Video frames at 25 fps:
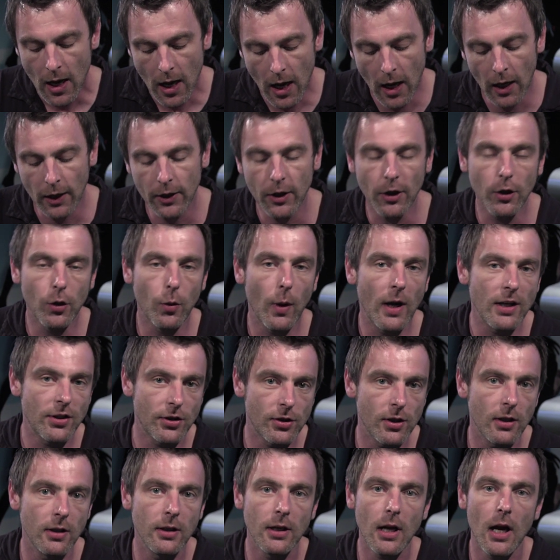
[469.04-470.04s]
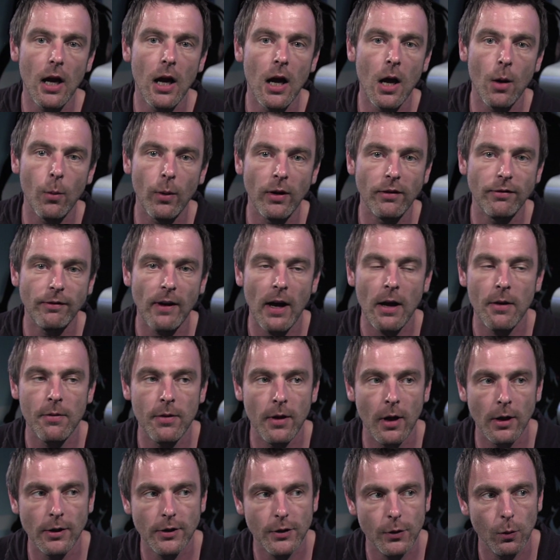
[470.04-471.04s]
Good question. We
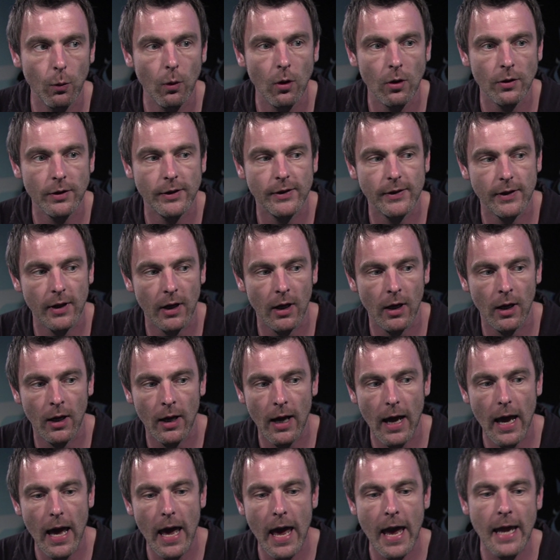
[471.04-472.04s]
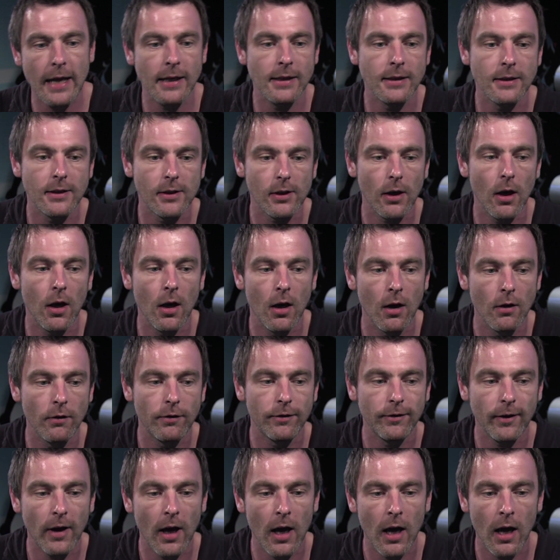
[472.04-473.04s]
found that towards the end
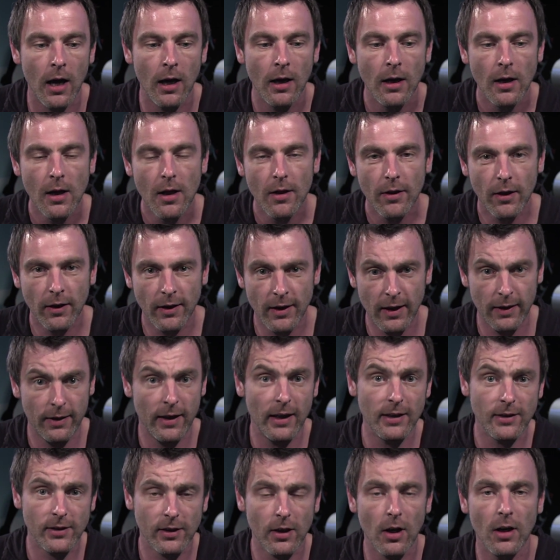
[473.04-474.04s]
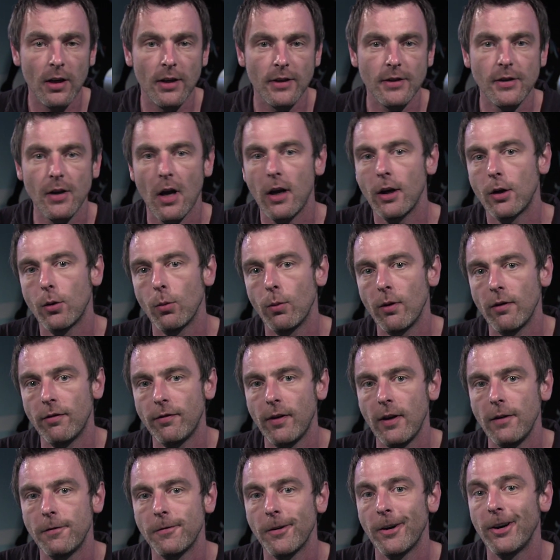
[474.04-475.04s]
of this kind of cycle
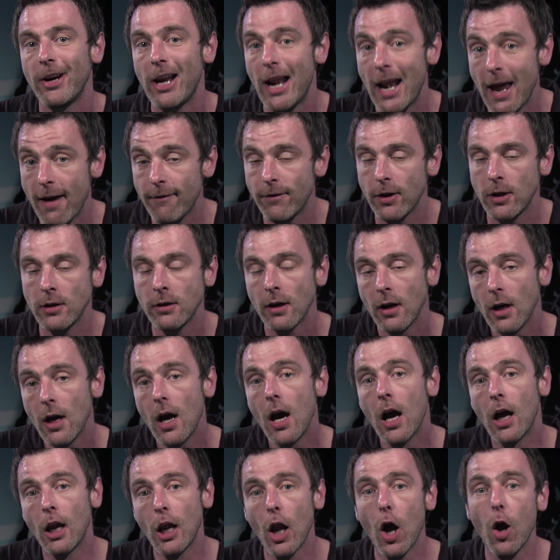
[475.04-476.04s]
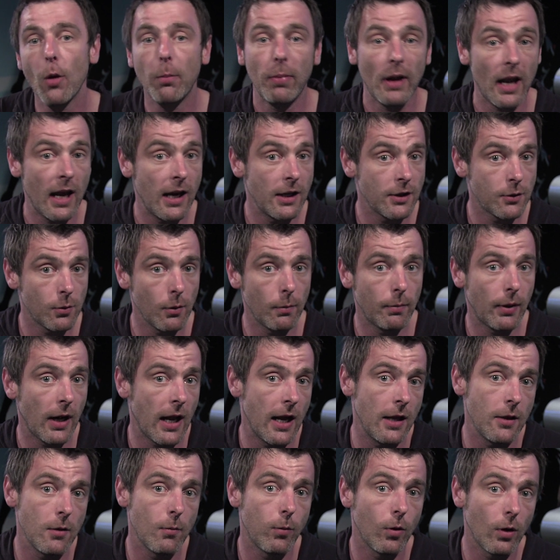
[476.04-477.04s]
with FIFA 11, a lot of players were
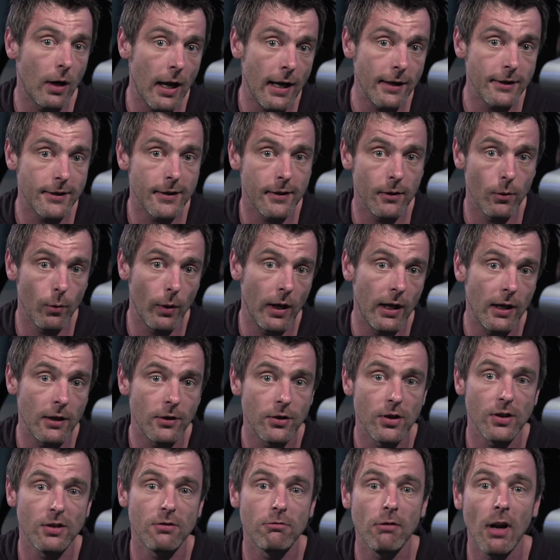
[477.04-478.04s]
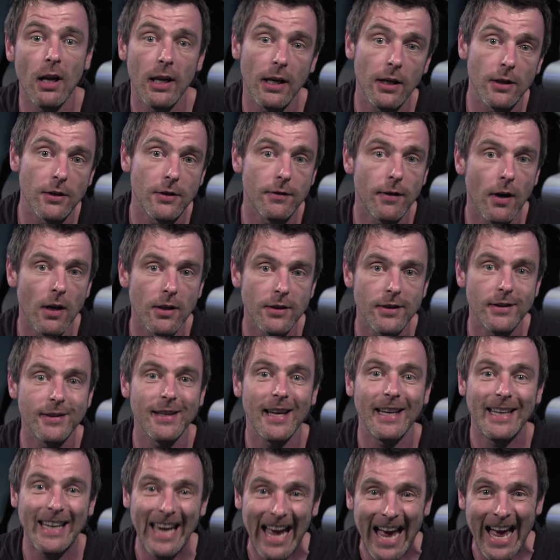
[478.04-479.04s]
playing the ball out to the wing and just running as fast as
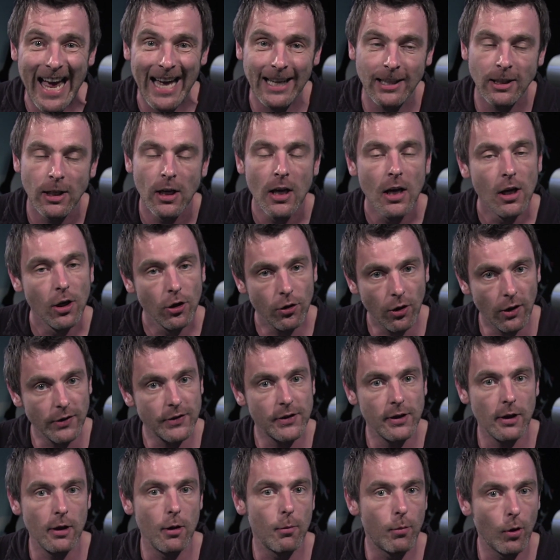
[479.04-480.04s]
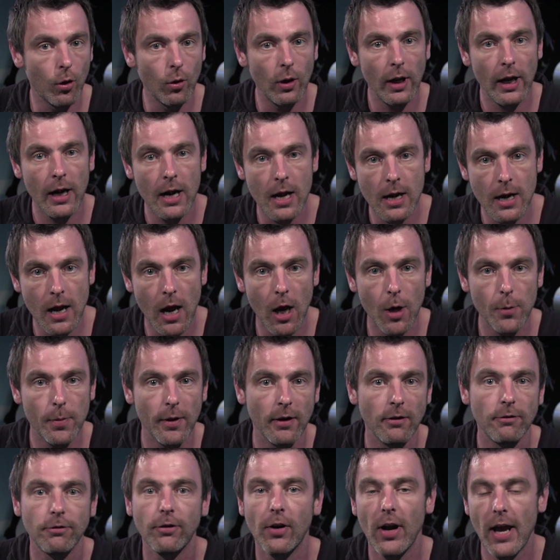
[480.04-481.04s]
they can, crossing the ball in and
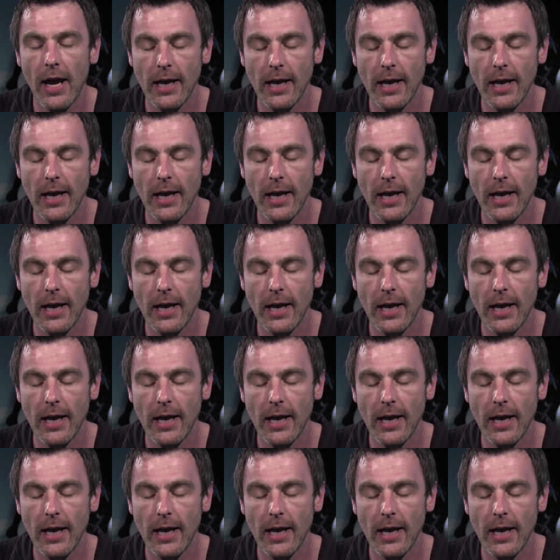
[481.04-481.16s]
hoping for a